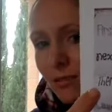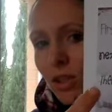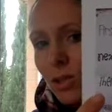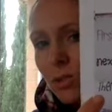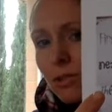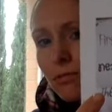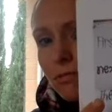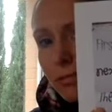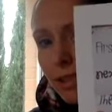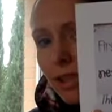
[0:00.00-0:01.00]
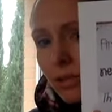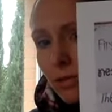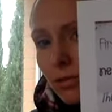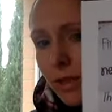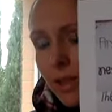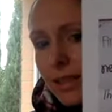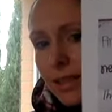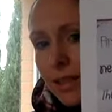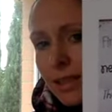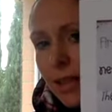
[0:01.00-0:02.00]
Visuals are really good for kids
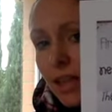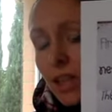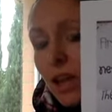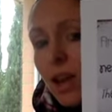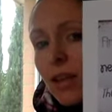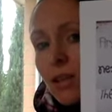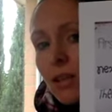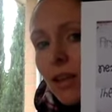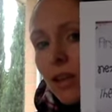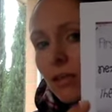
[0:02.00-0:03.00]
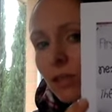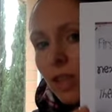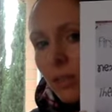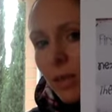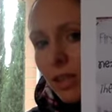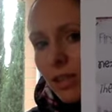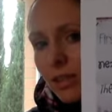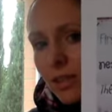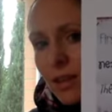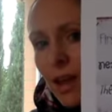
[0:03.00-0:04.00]
at this age. So they can look at the
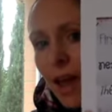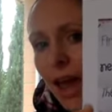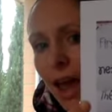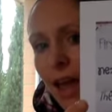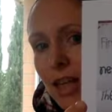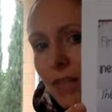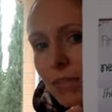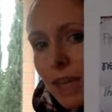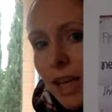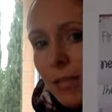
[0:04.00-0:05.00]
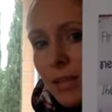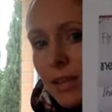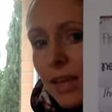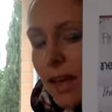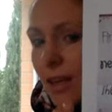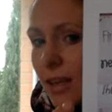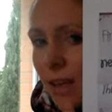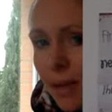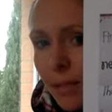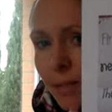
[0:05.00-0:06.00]
pictures and be able to say,
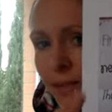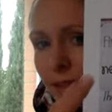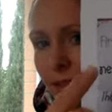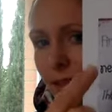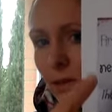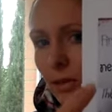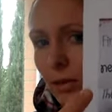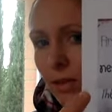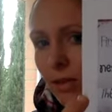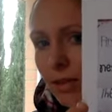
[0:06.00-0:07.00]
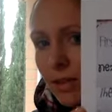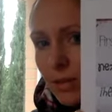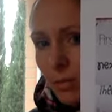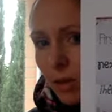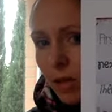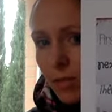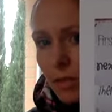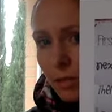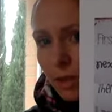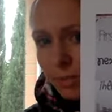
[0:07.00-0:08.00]
yep, this is what I'm
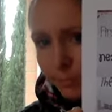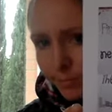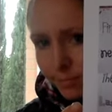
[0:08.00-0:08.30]
doing.